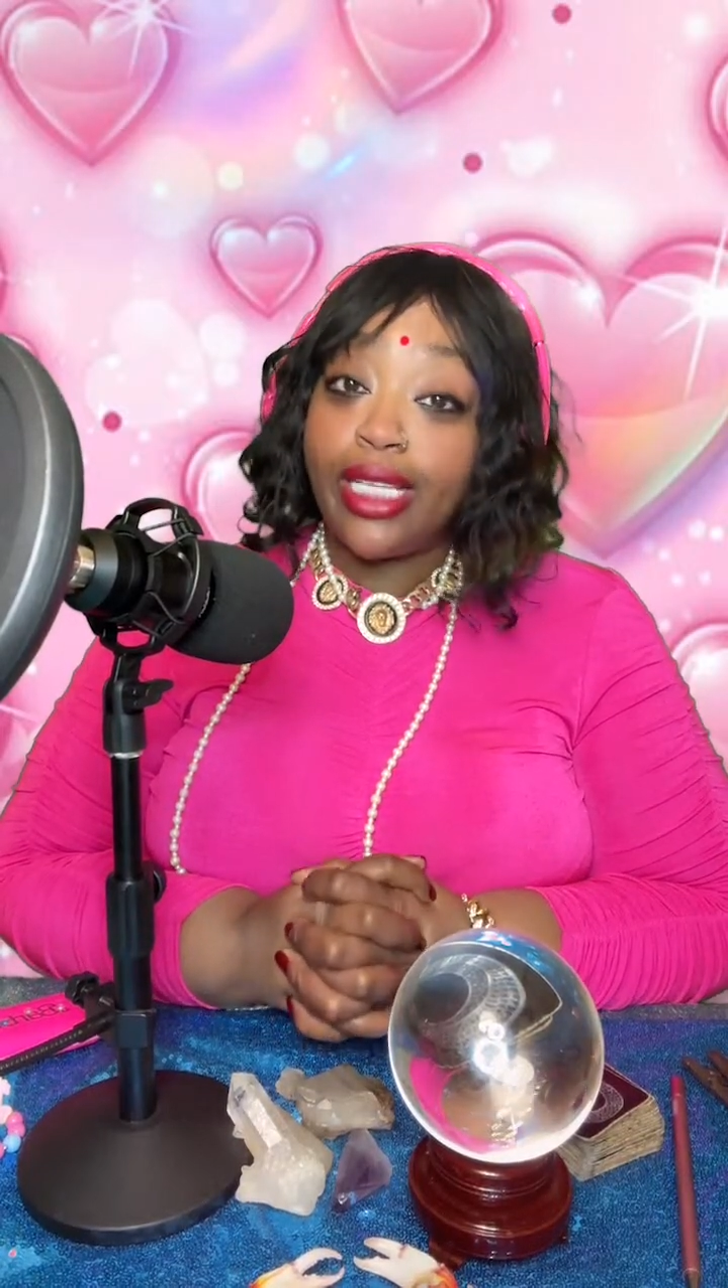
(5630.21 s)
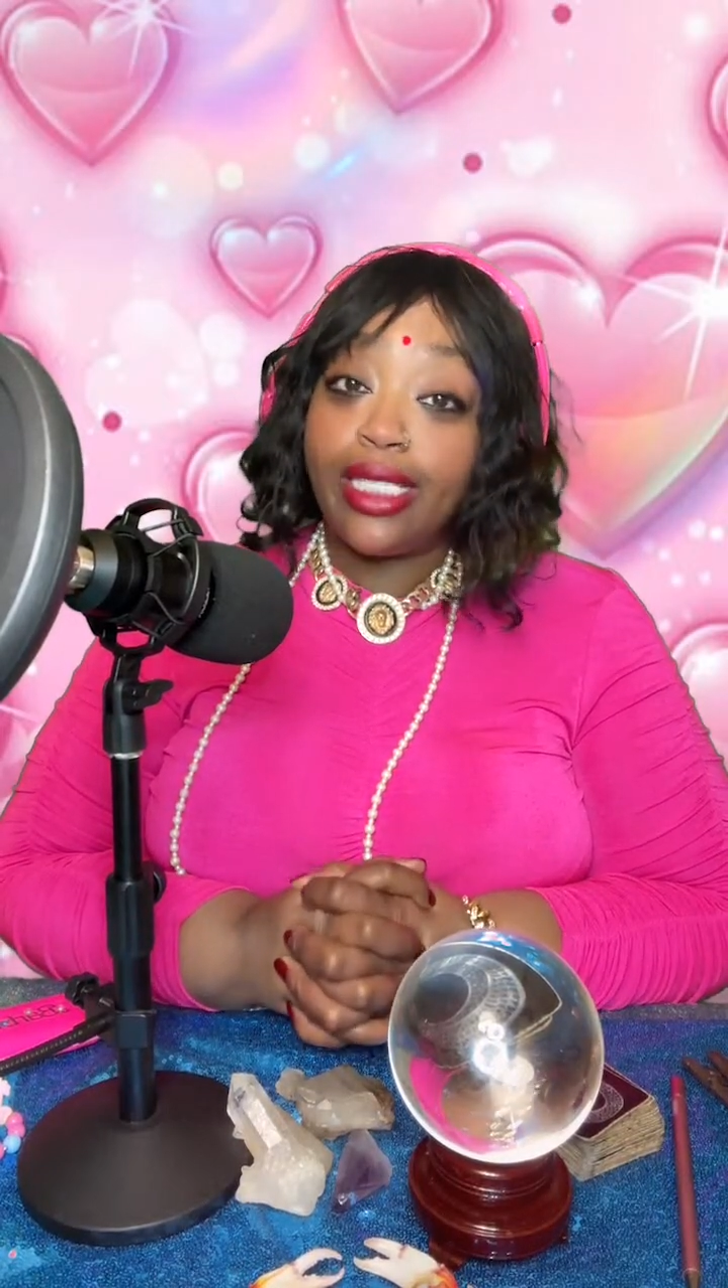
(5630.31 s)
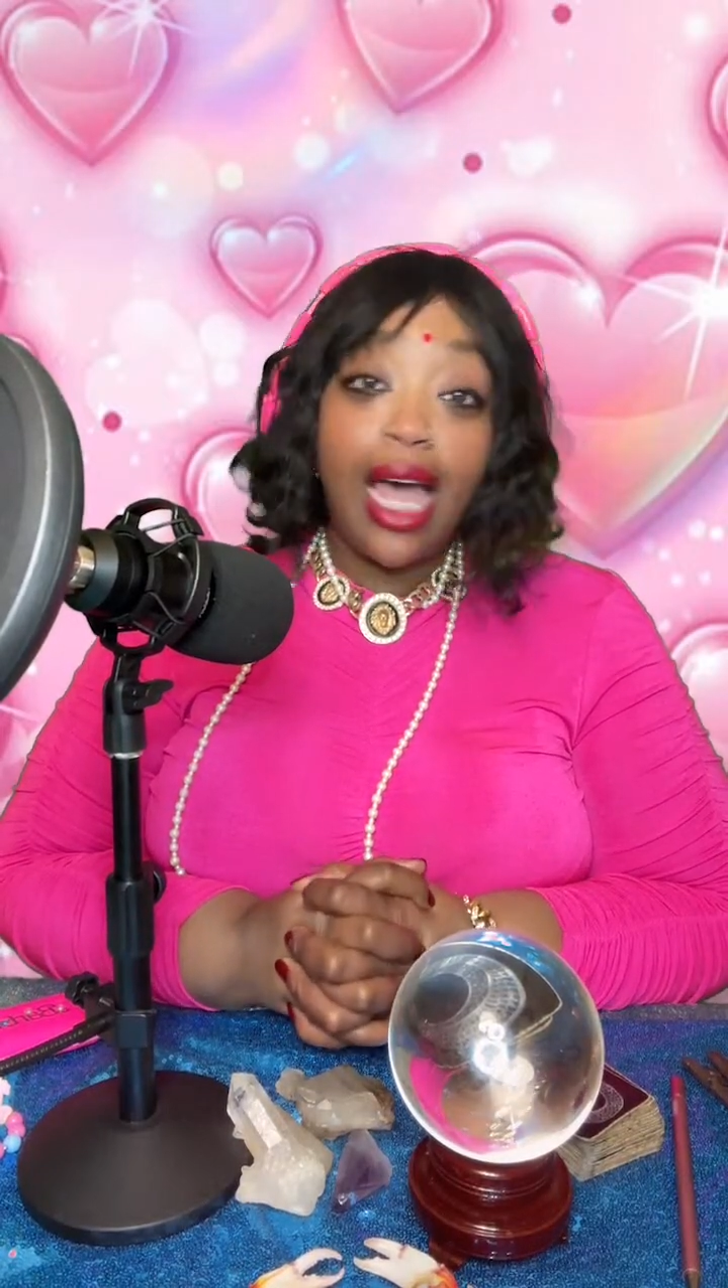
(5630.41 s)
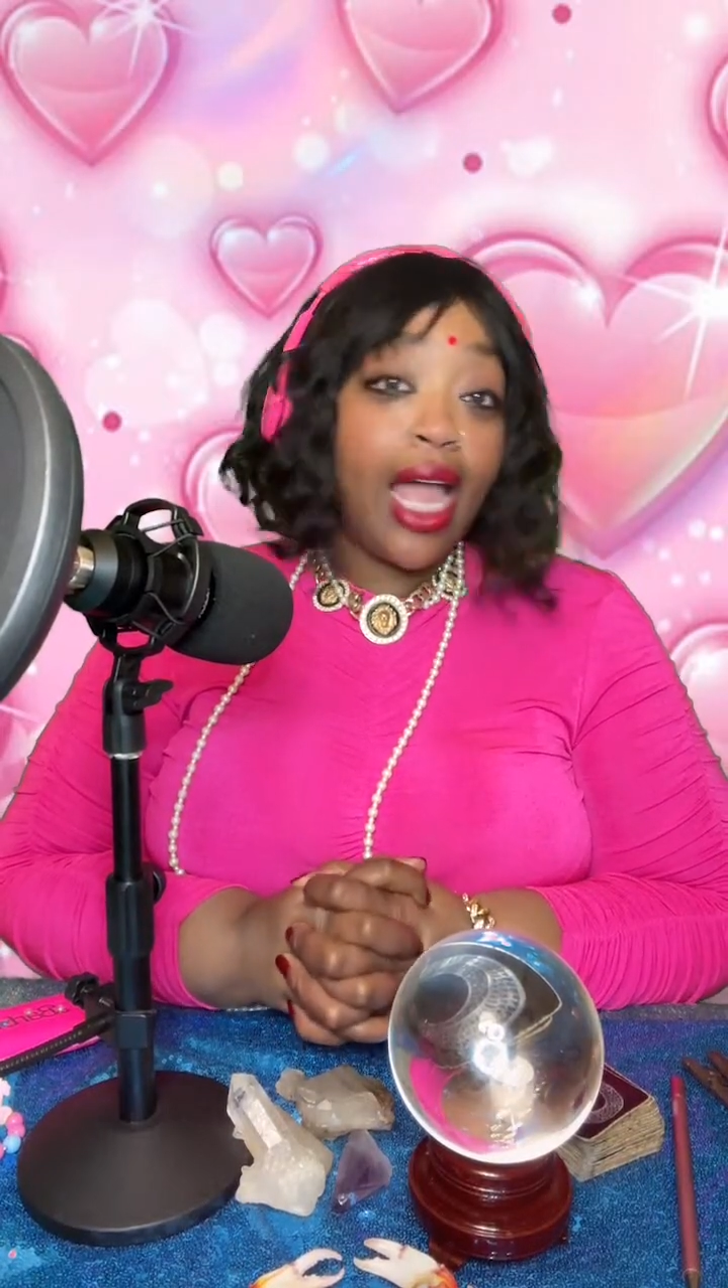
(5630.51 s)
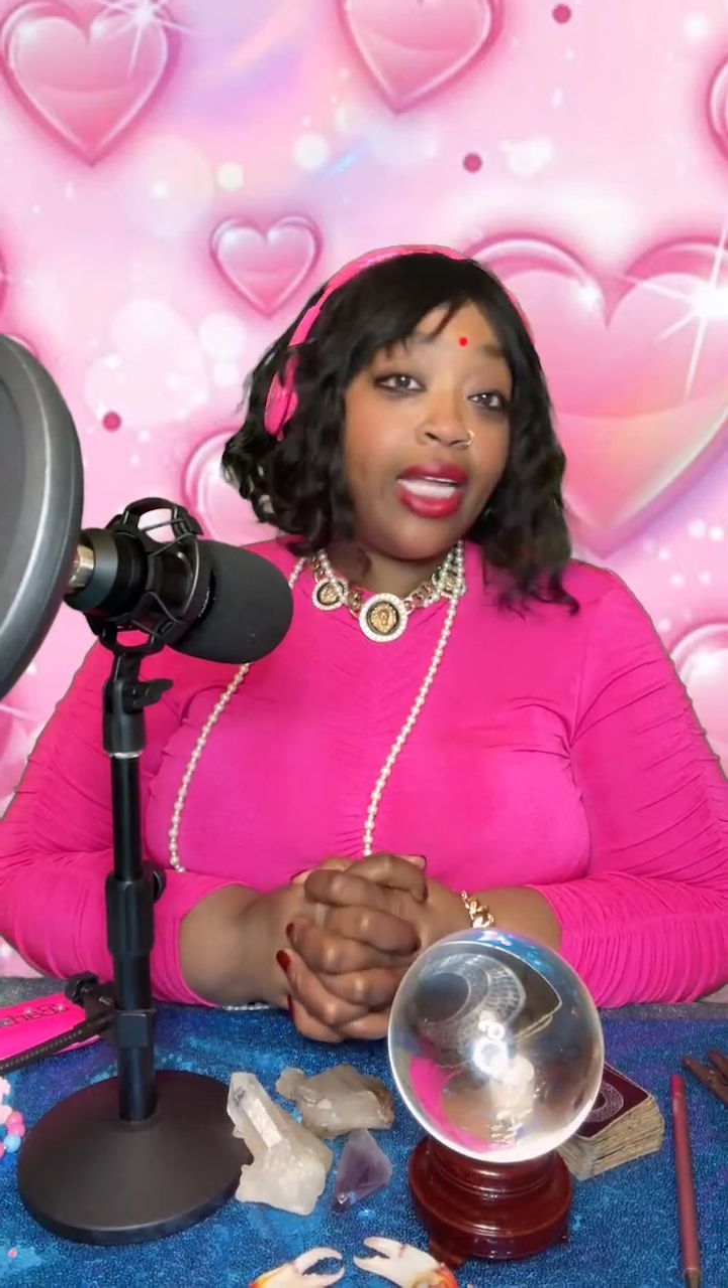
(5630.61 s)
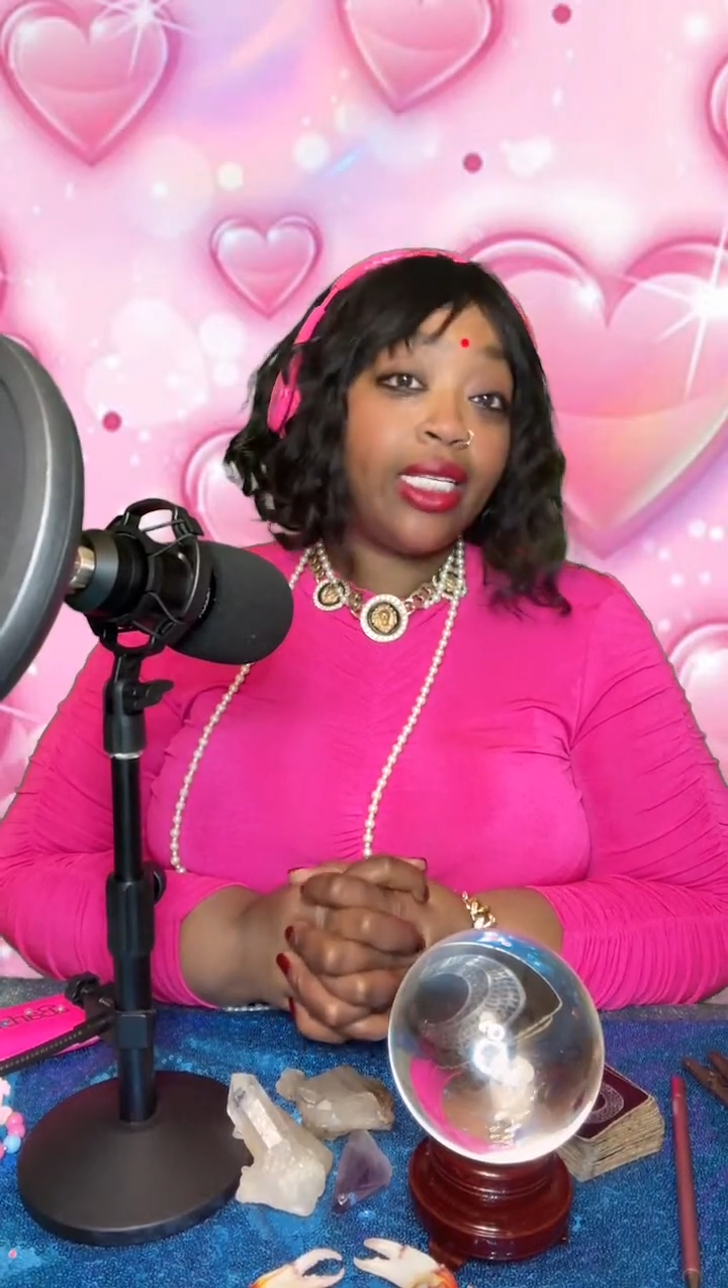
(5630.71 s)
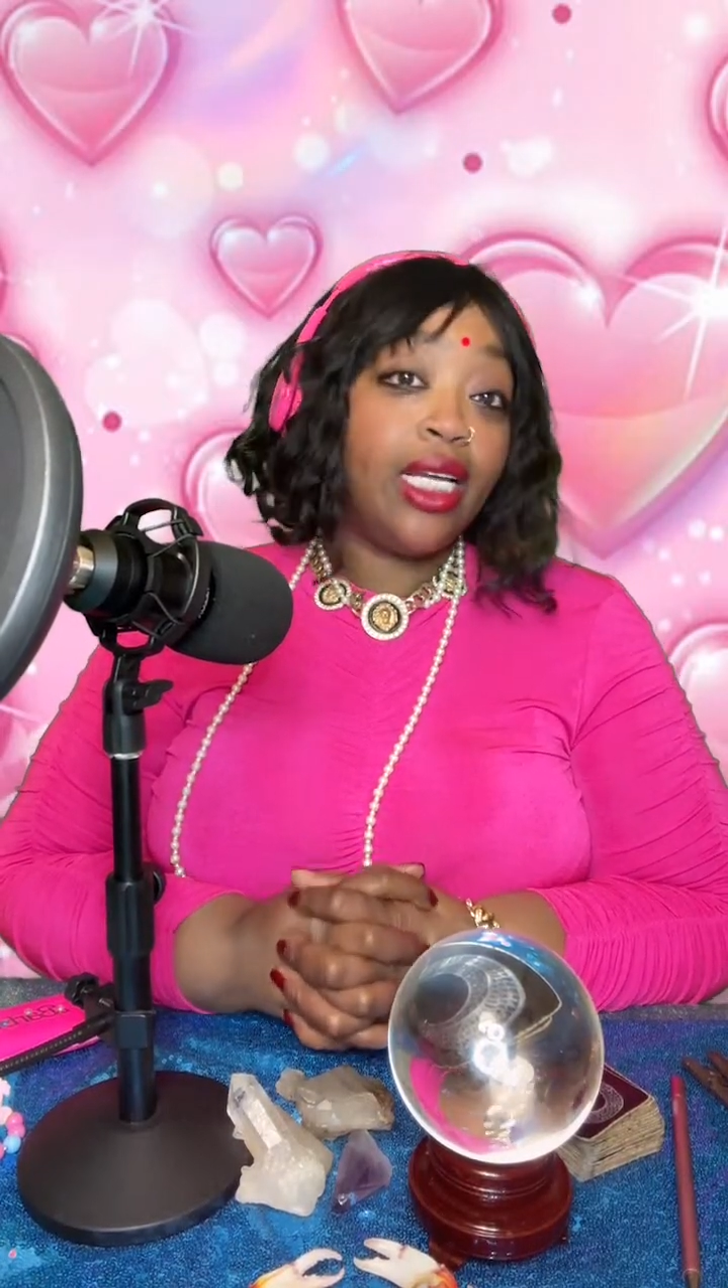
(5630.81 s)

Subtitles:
and tight.